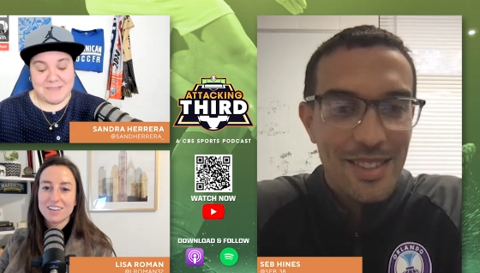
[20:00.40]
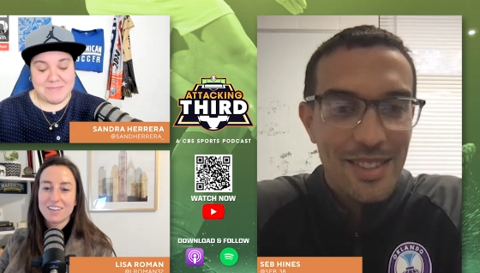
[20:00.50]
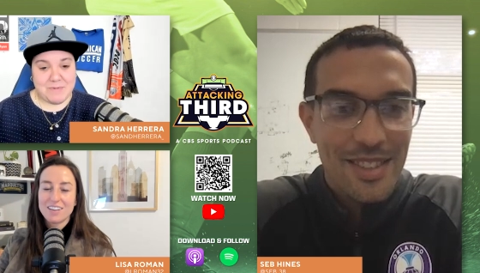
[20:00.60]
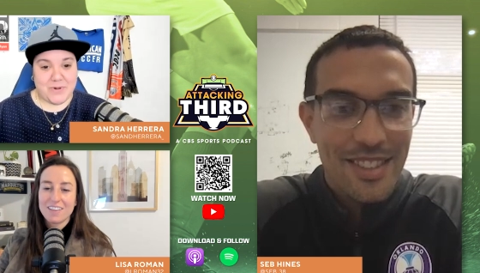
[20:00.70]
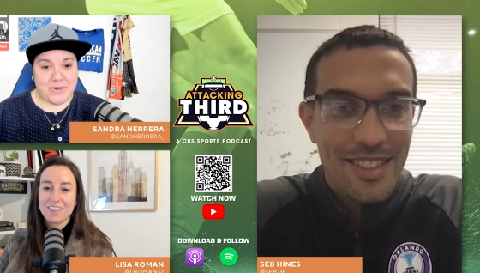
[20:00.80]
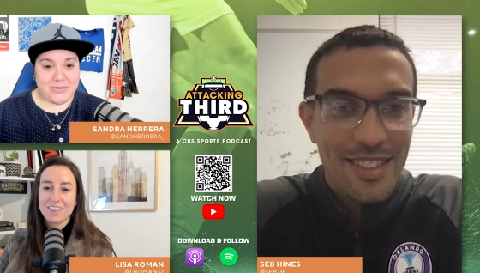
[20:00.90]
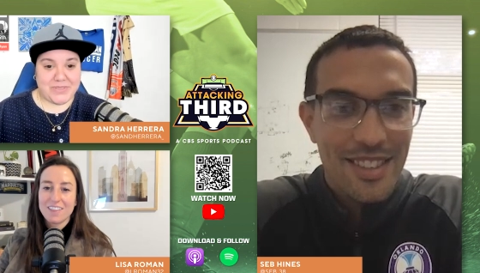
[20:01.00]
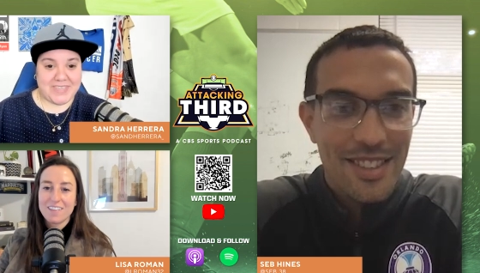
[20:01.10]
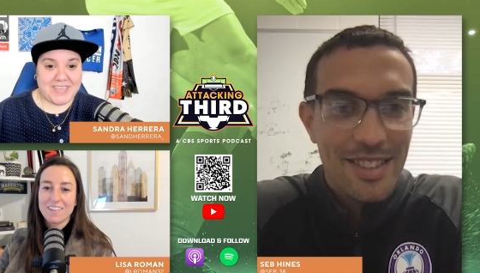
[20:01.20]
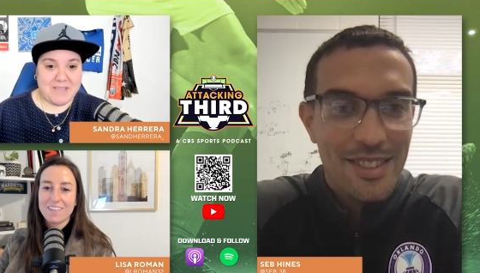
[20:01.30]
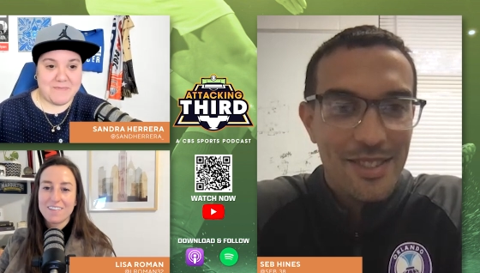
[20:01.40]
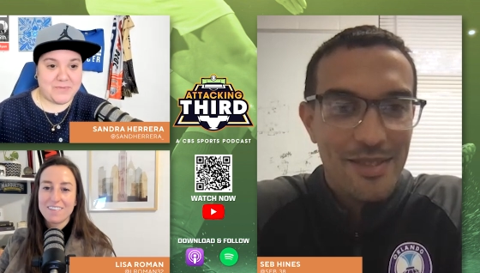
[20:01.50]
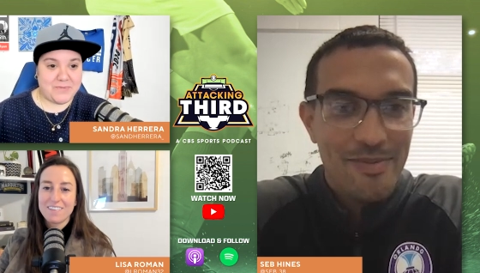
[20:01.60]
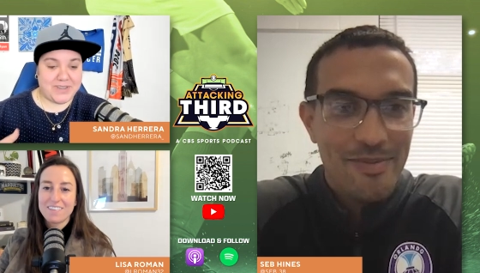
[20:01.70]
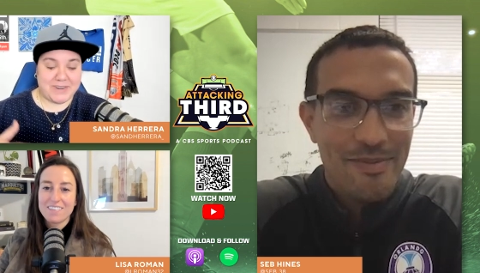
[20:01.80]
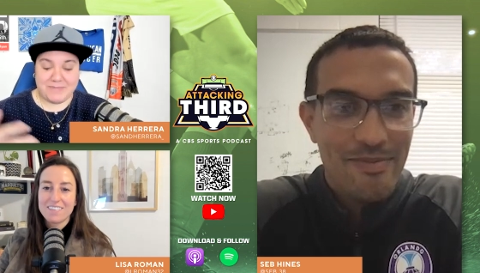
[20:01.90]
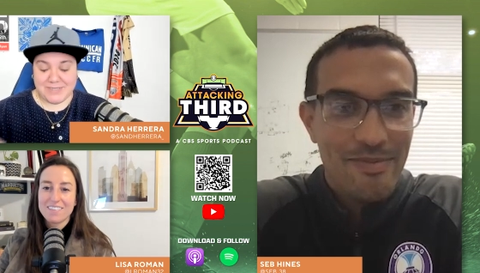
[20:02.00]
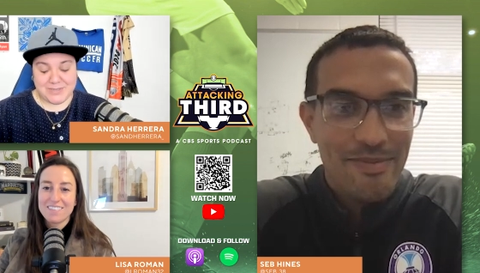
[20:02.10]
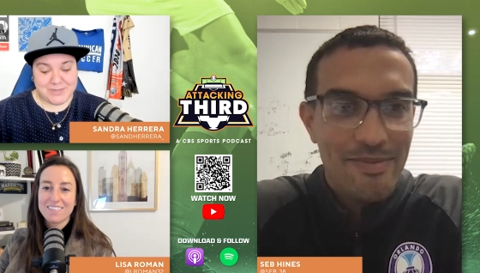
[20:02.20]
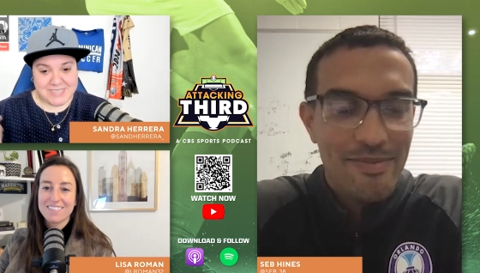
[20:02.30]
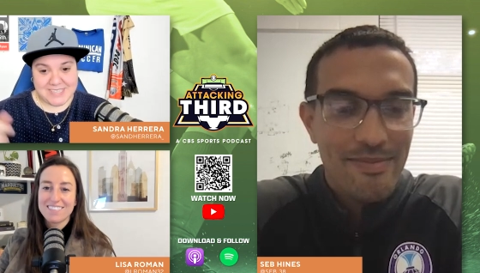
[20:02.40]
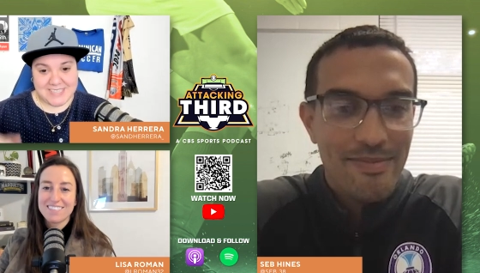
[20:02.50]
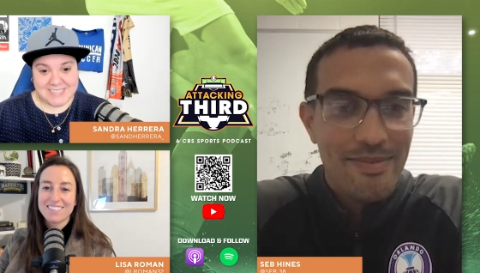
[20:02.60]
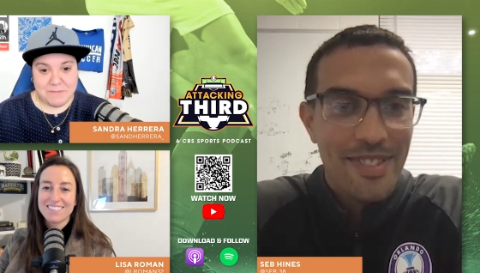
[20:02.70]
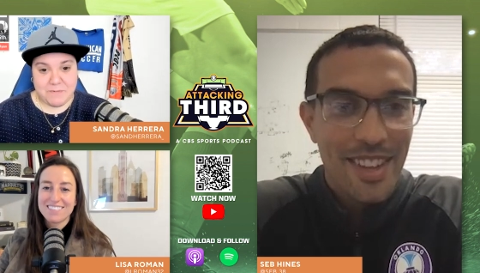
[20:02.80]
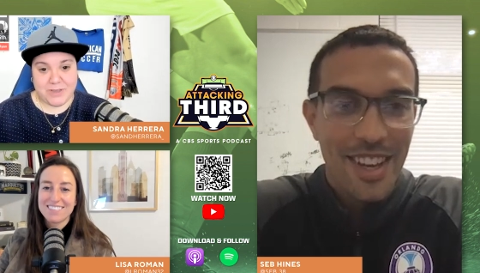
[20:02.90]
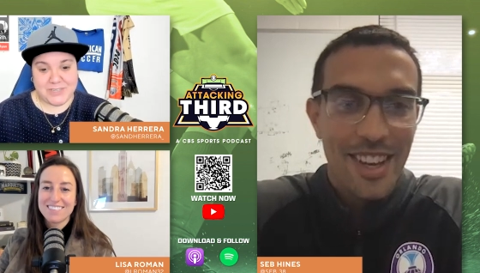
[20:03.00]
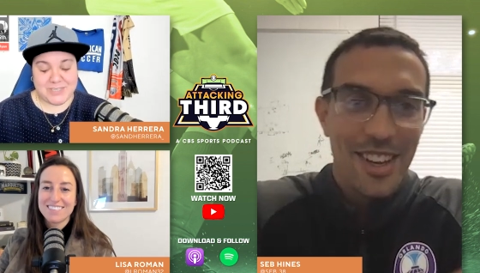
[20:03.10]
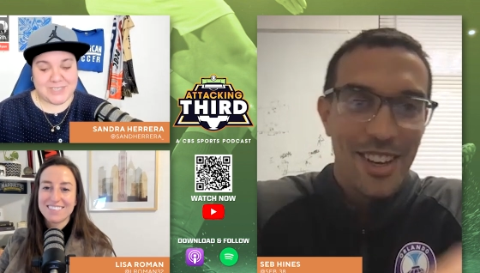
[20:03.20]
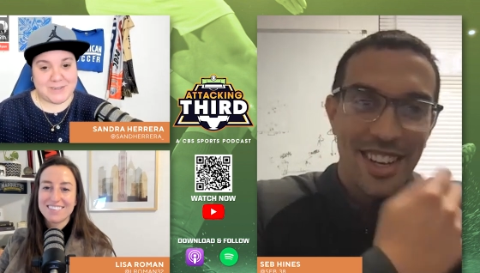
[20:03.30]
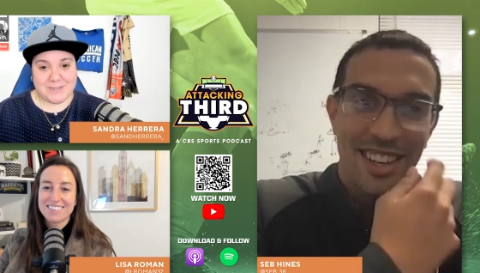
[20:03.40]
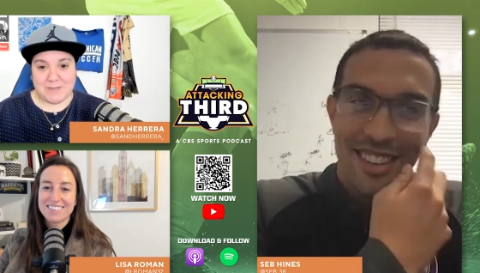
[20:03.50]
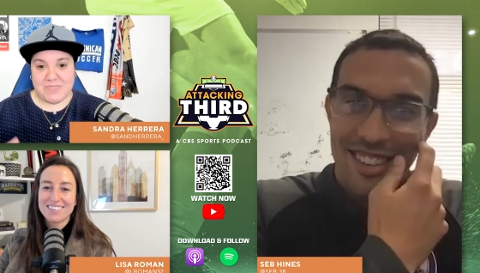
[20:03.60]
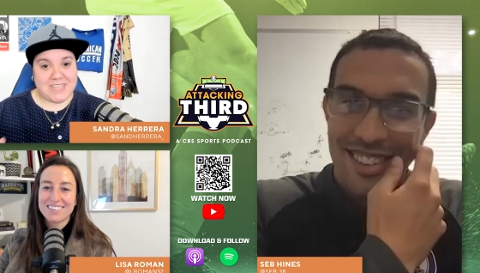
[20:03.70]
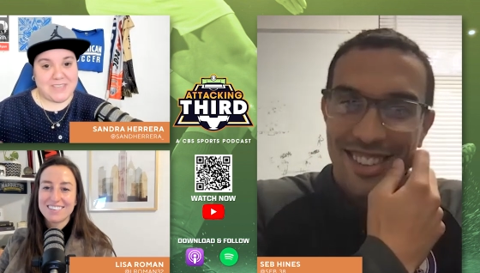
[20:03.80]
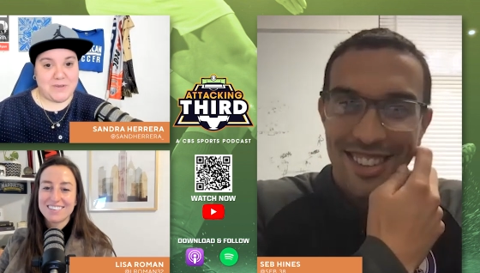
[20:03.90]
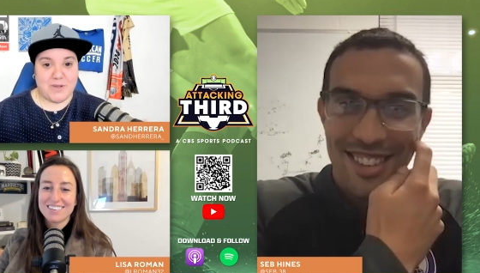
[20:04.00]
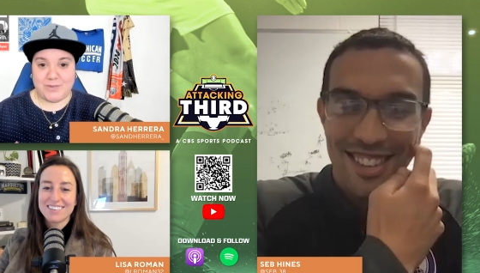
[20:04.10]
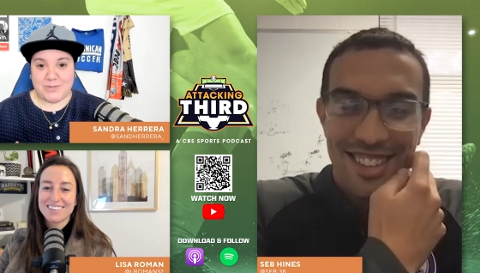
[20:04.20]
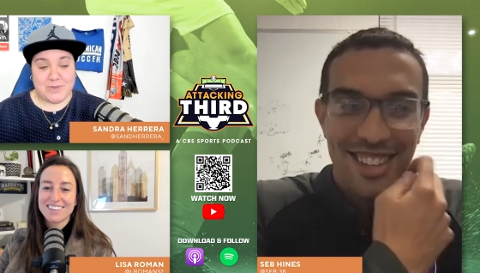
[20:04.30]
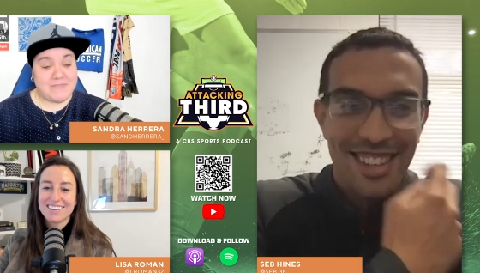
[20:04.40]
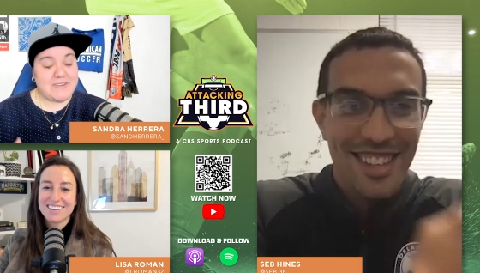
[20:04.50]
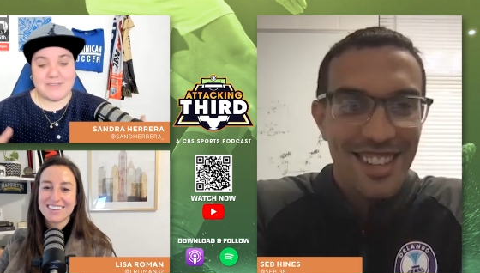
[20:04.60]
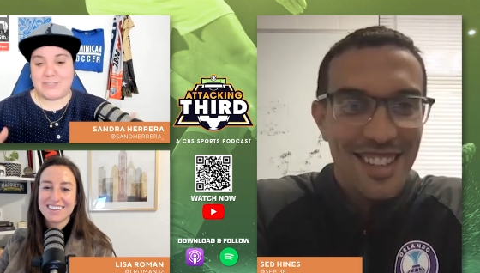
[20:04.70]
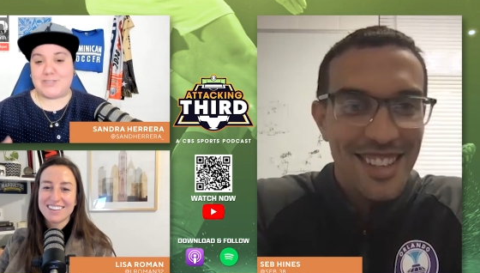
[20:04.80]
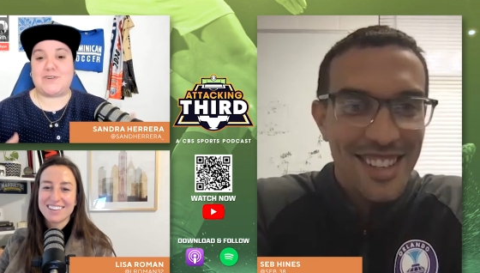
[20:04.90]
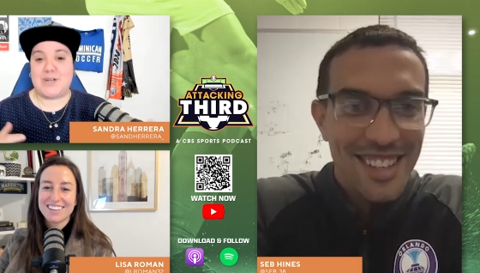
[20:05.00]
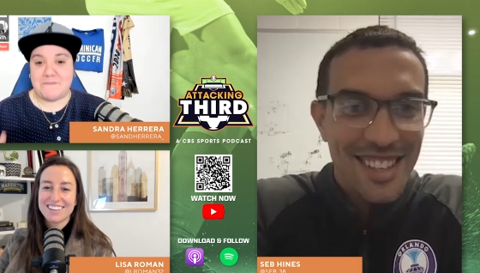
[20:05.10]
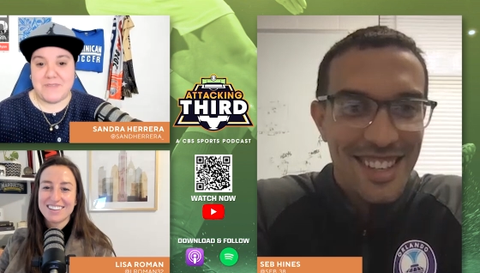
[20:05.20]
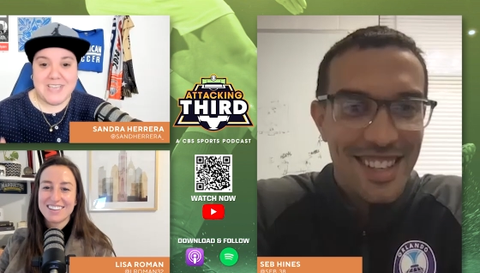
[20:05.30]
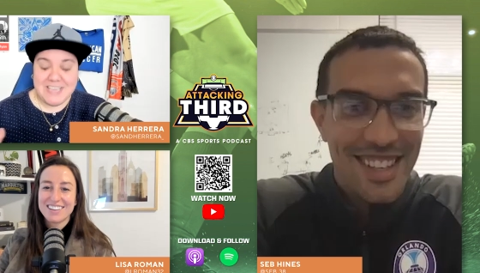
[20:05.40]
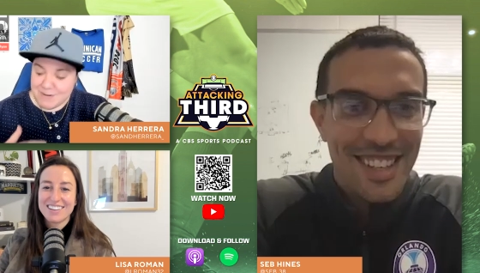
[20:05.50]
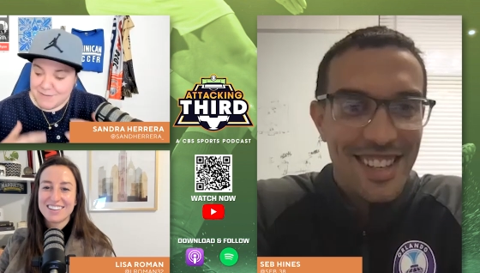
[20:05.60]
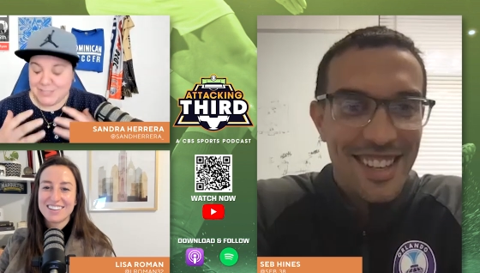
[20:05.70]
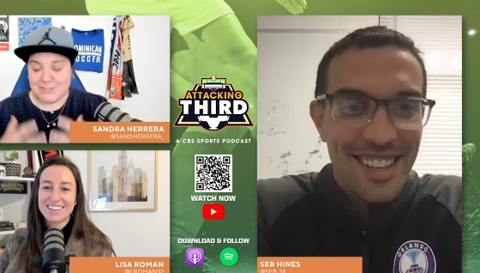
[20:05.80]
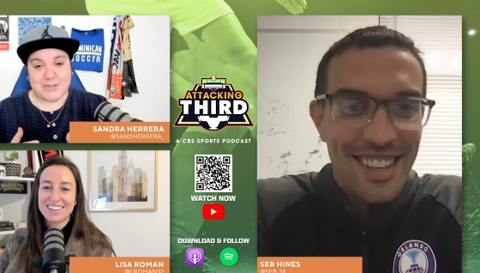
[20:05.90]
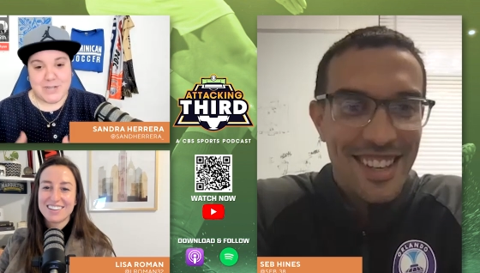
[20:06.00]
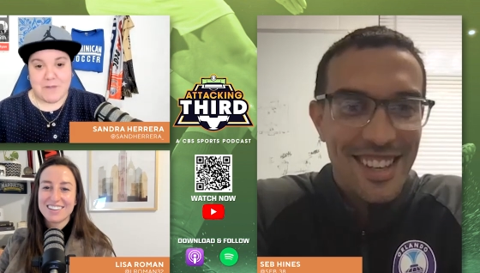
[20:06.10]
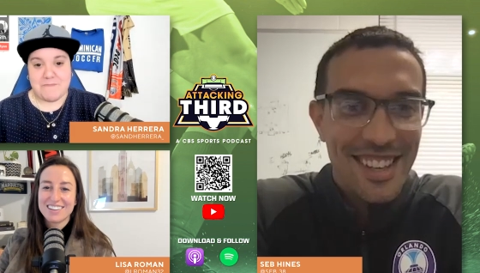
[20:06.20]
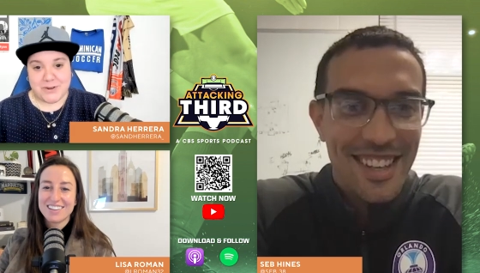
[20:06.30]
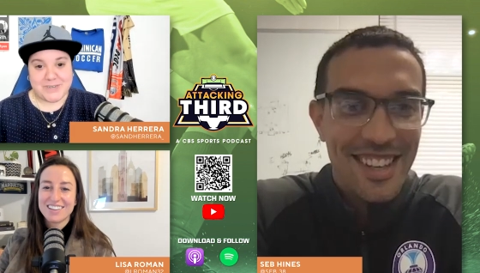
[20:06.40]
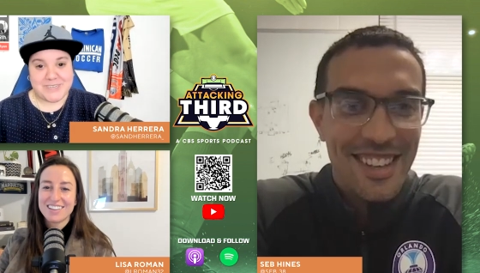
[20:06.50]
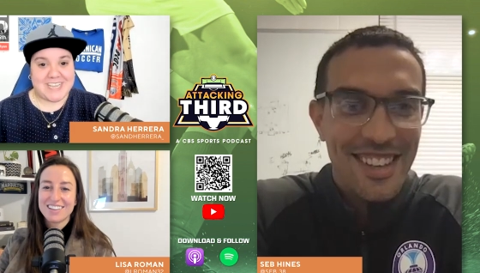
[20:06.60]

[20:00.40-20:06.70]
Speaker 1: keep them going throughout the game. And we're going to pitch you the, the same questions. Is there right. something that you go to, even if it's just for com- even if it's just for comfort,